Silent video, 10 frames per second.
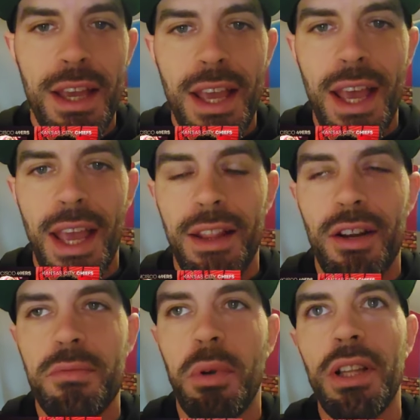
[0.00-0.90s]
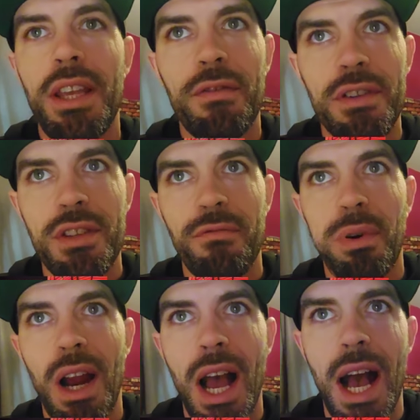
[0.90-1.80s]
And there's believers of
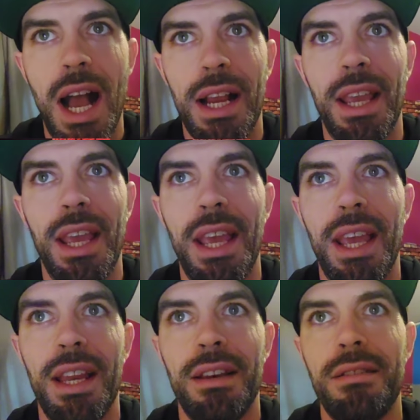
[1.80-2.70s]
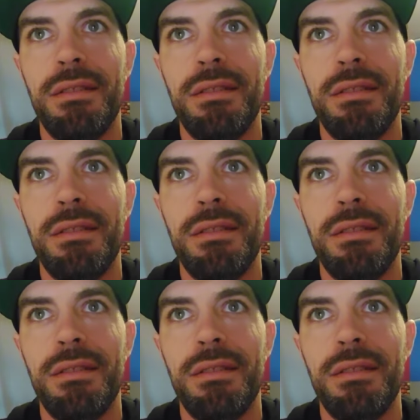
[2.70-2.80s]
Brock and